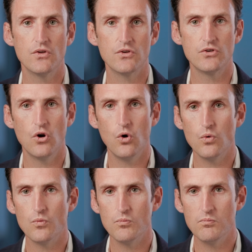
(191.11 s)
There's
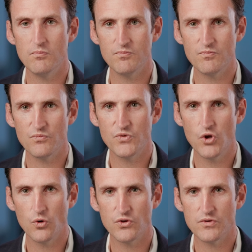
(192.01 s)
no
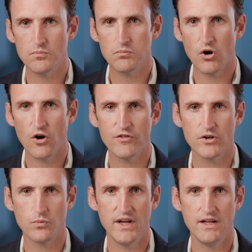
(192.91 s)

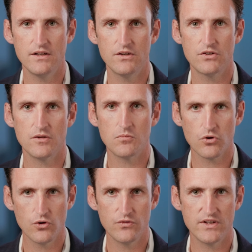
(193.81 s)
perfect way to
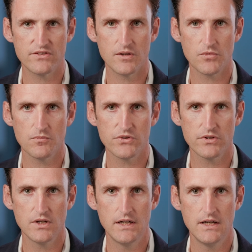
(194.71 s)
improve these symptoms.